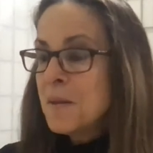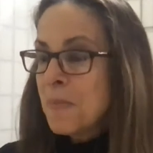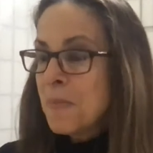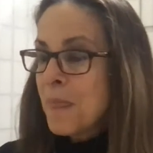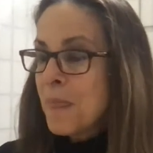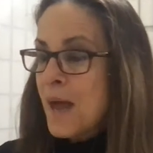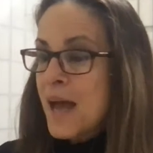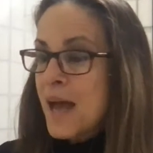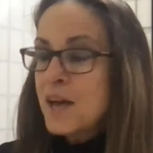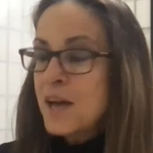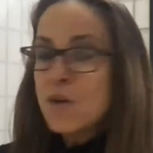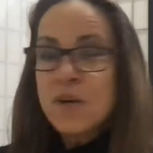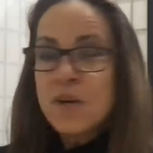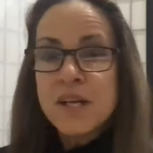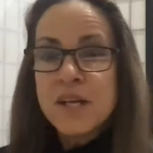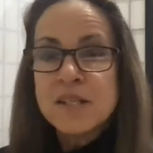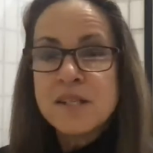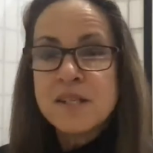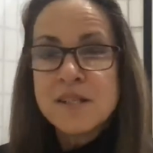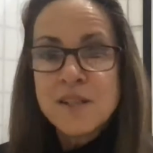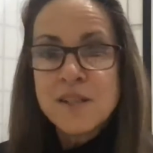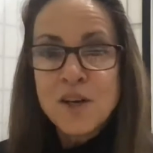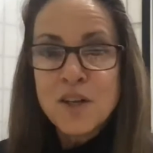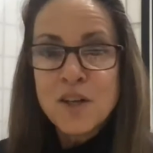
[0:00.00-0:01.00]
I don't
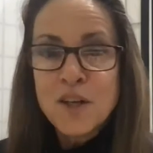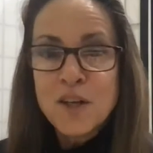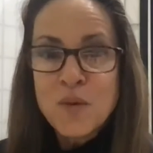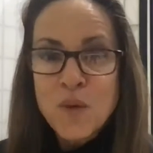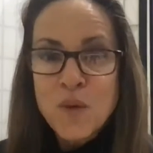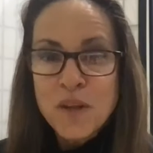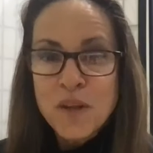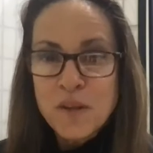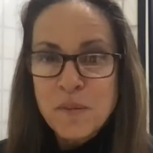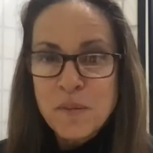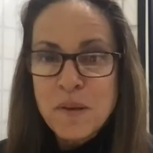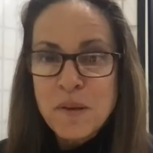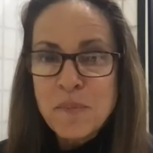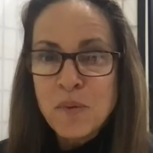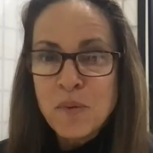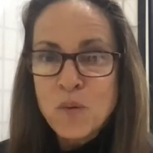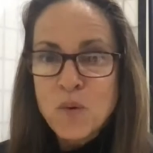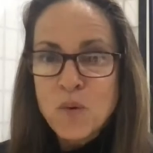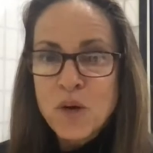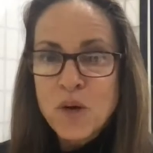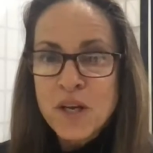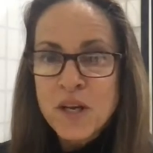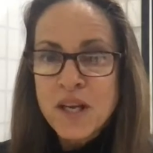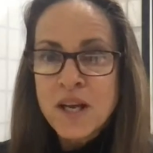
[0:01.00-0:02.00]
necessarily want the people
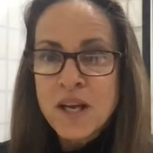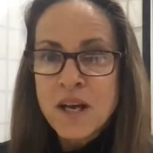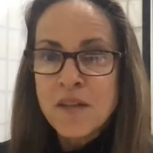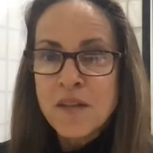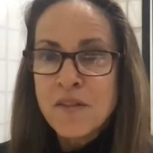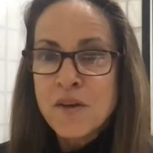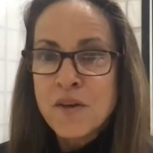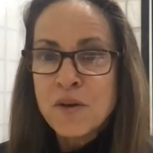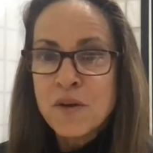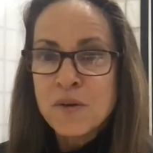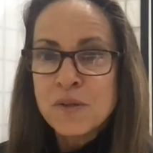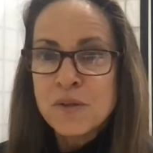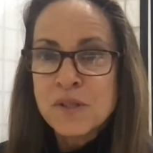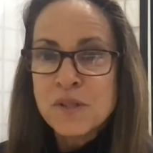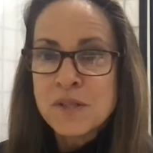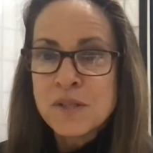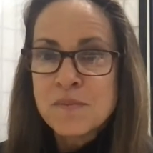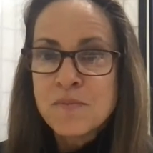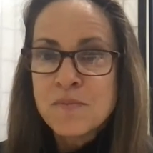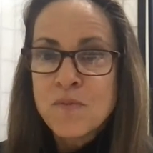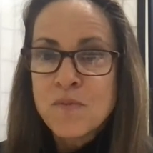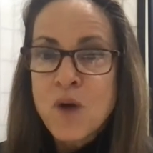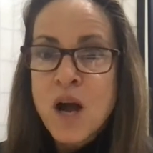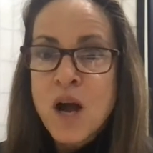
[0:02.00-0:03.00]
working on those
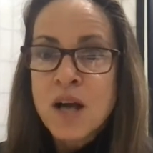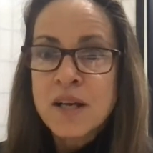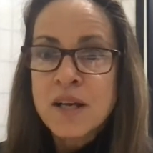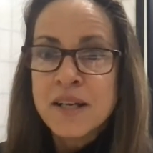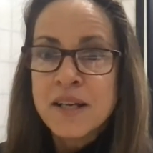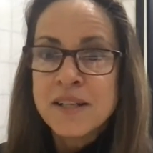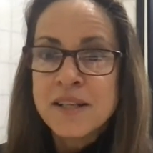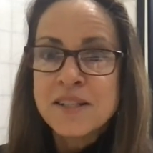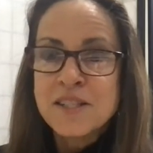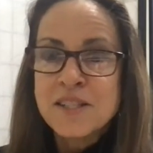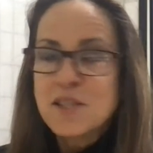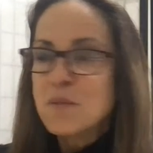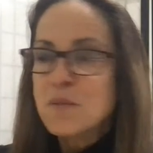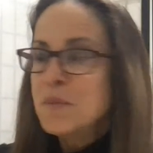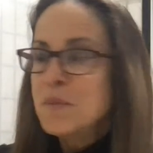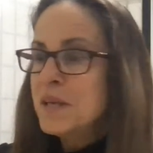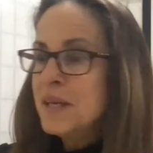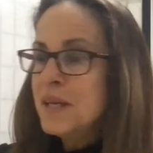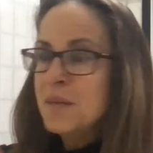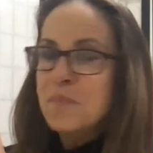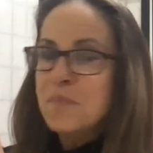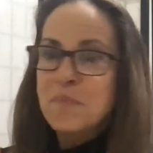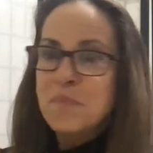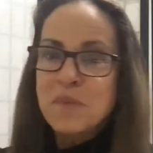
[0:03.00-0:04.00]
rockets to
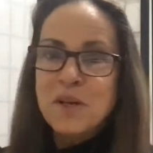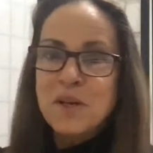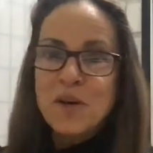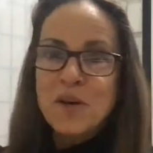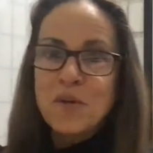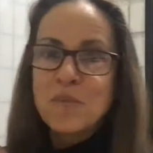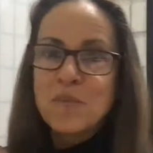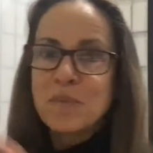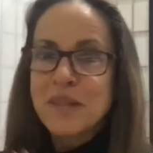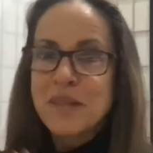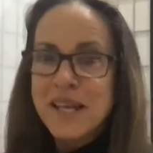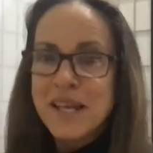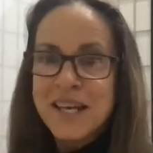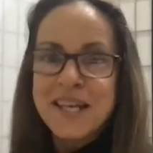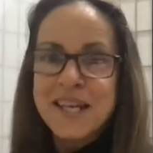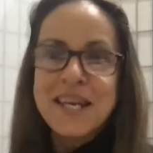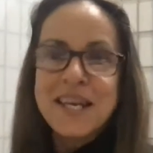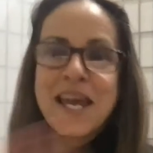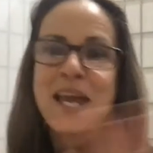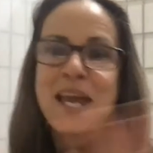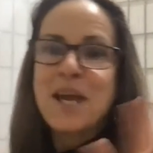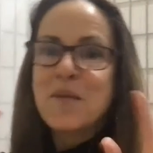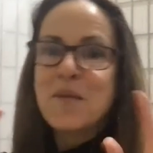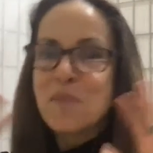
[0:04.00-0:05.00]
be, playing a
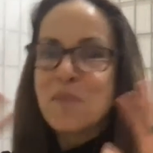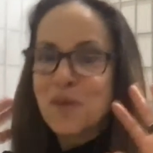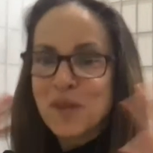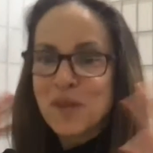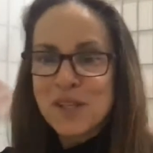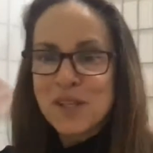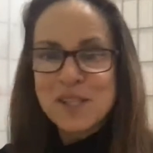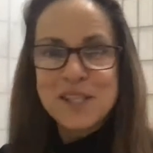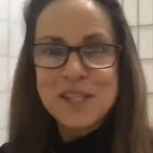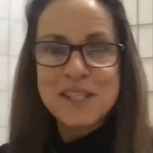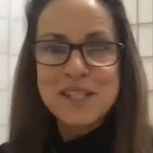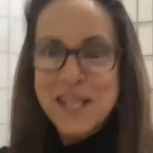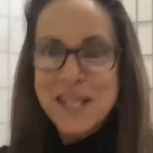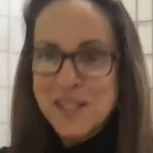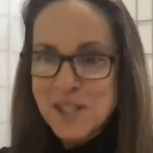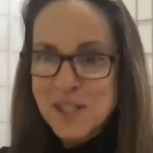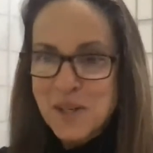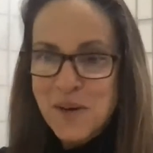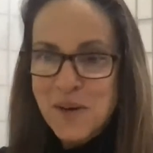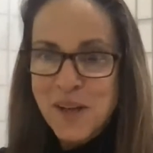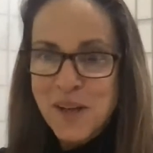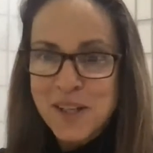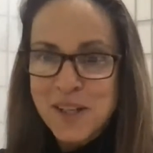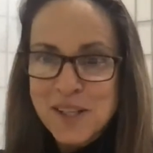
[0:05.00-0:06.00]
game or
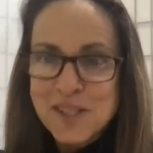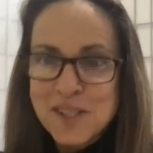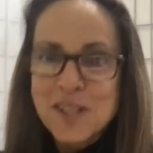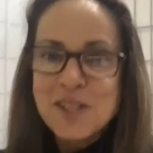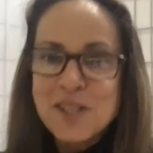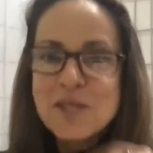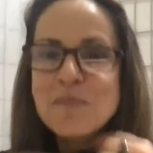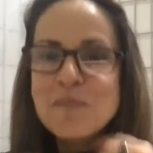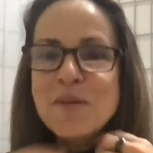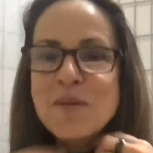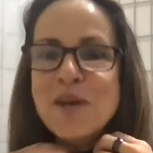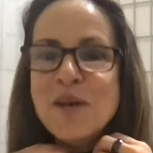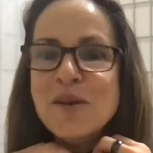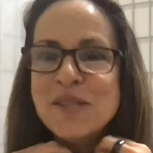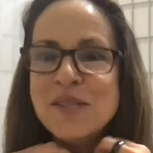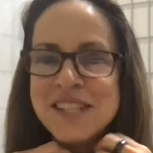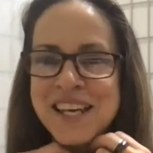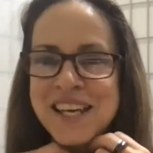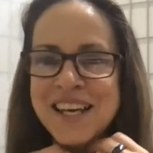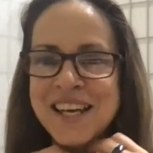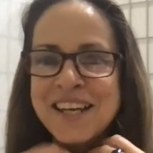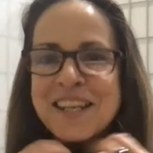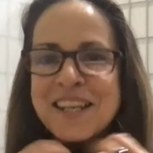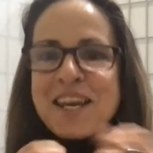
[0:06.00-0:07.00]
dancing around, listening to
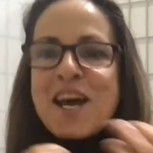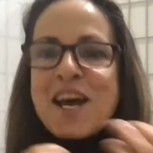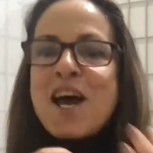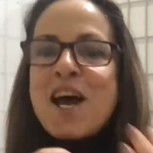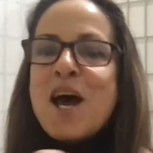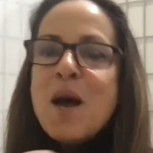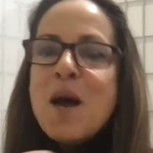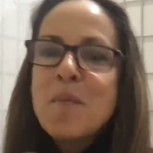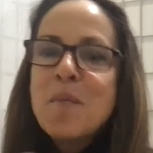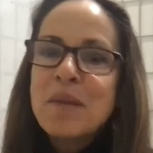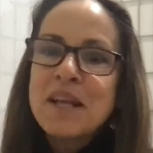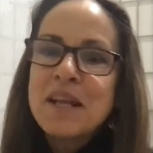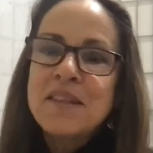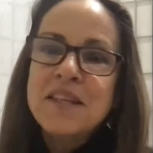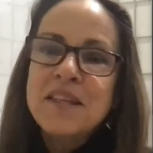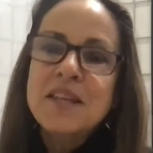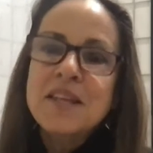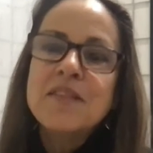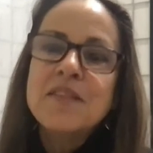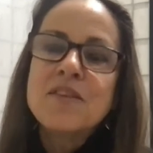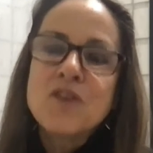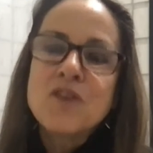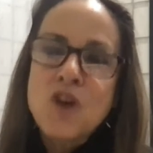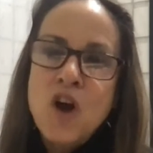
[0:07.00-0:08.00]
music. But I think
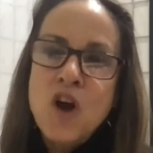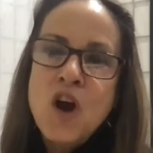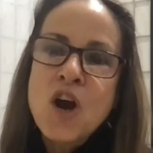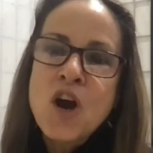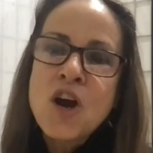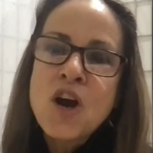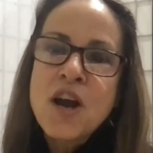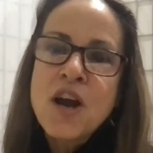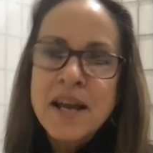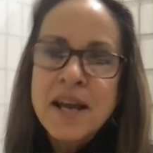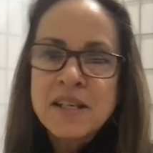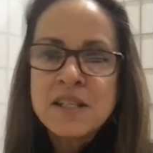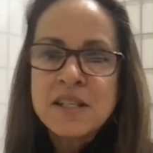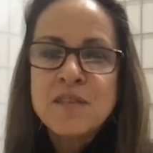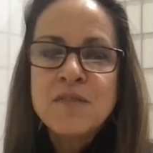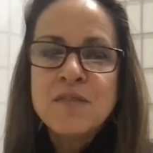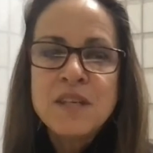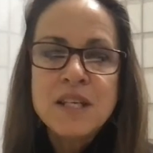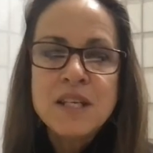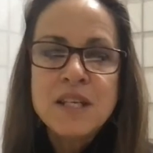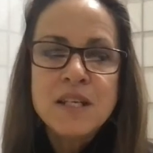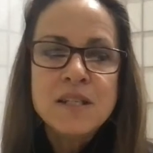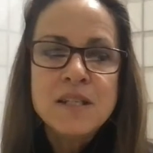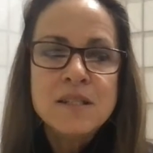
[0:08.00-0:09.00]
there are
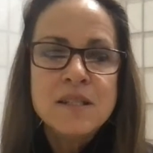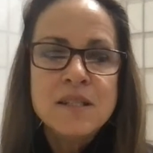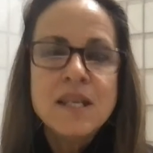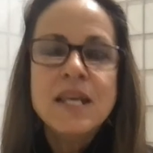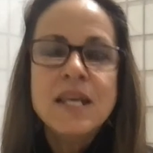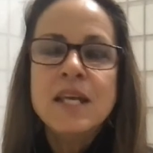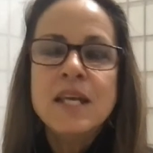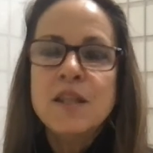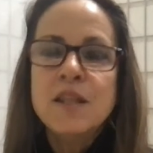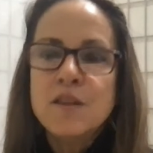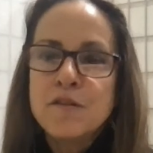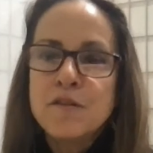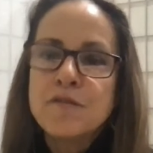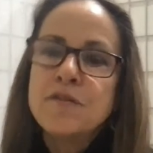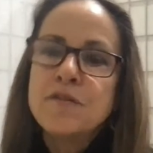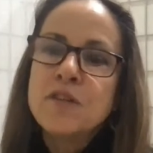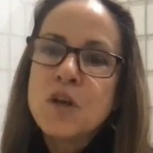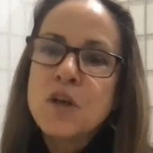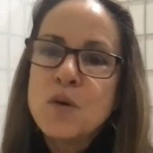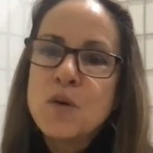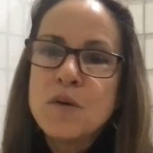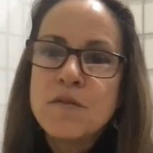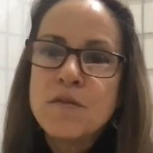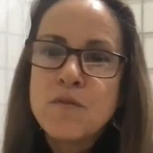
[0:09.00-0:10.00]
activities in the
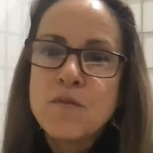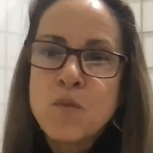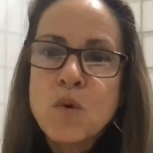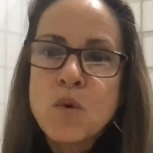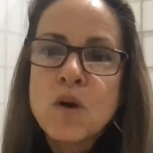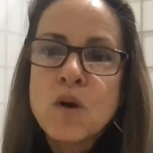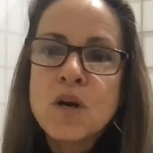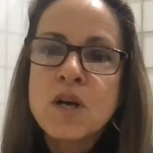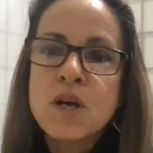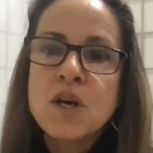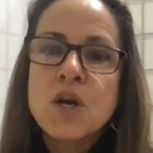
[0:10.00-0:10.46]
flow of work